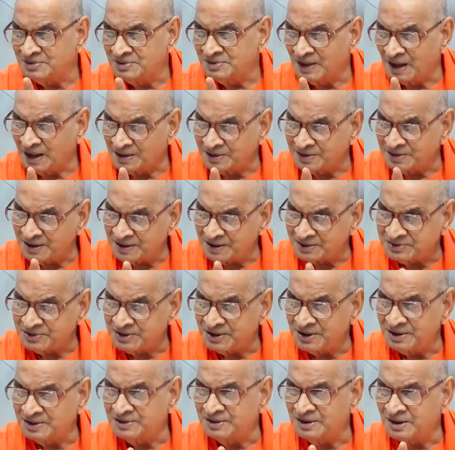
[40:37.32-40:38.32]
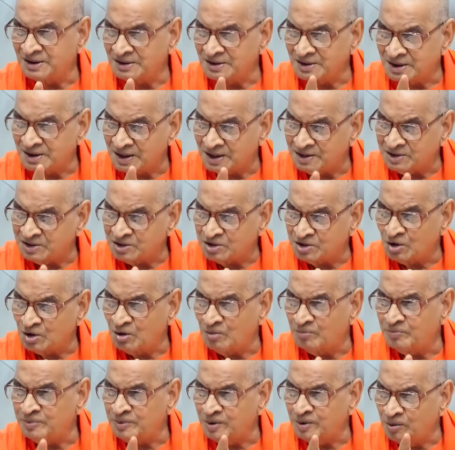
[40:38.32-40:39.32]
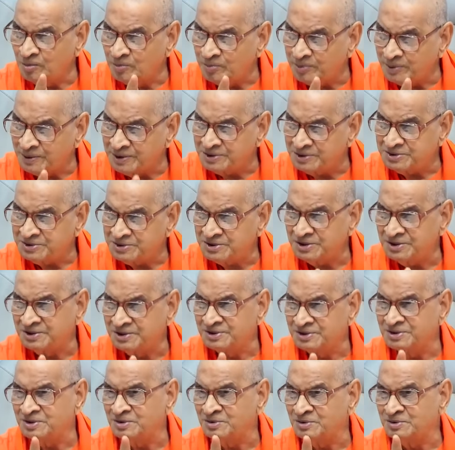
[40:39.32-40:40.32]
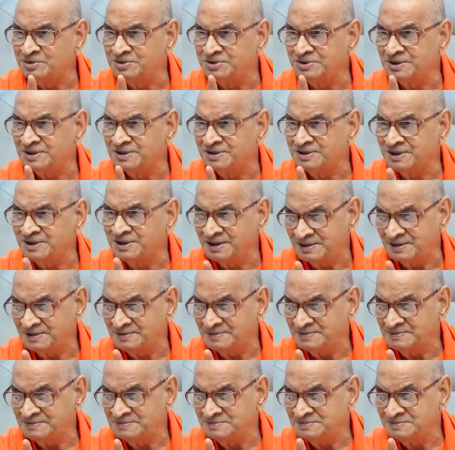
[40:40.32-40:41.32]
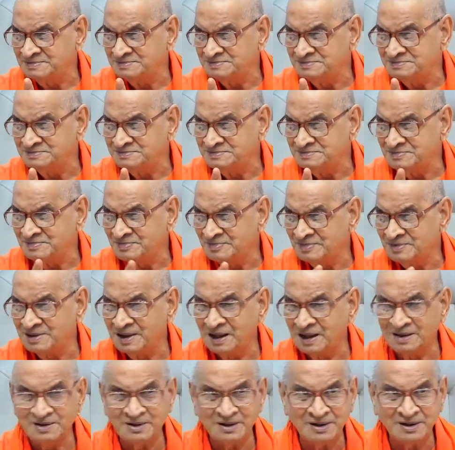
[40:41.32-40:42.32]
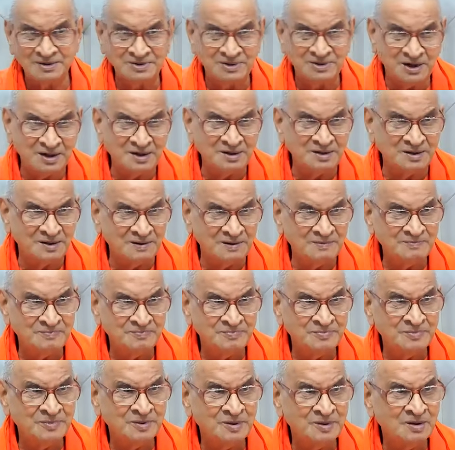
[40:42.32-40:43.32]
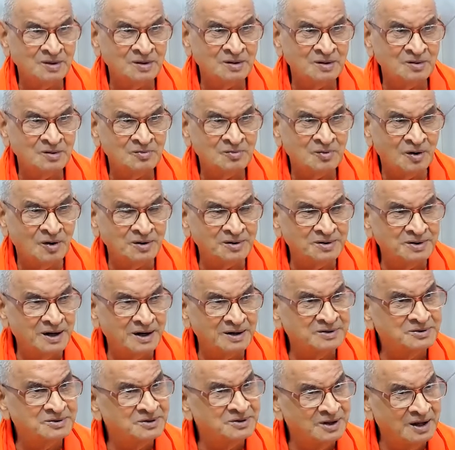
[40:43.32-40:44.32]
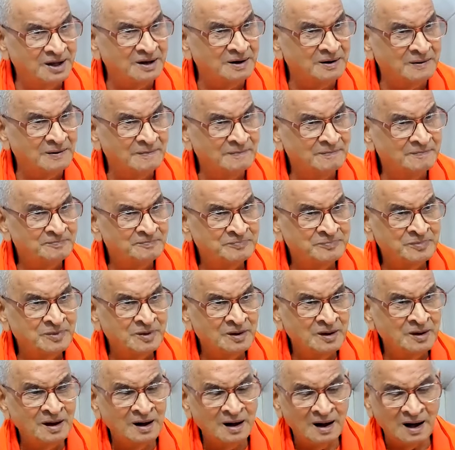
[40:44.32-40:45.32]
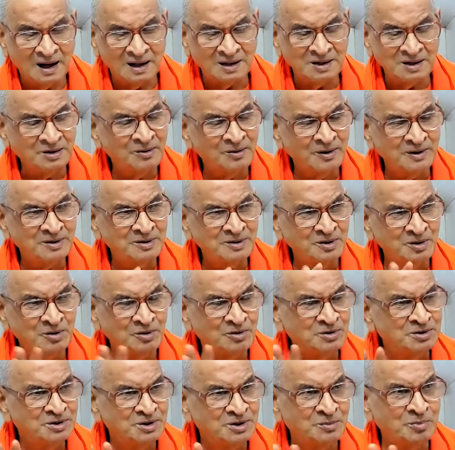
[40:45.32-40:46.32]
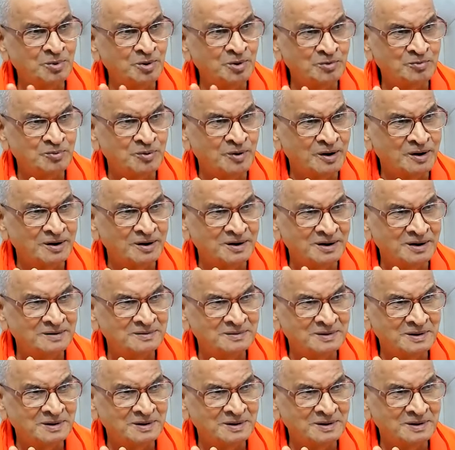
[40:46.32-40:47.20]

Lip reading: Tadarthena granthopi Upanishad iti ucchate. Tadarthena, for that sake. Otherwise, you use the book for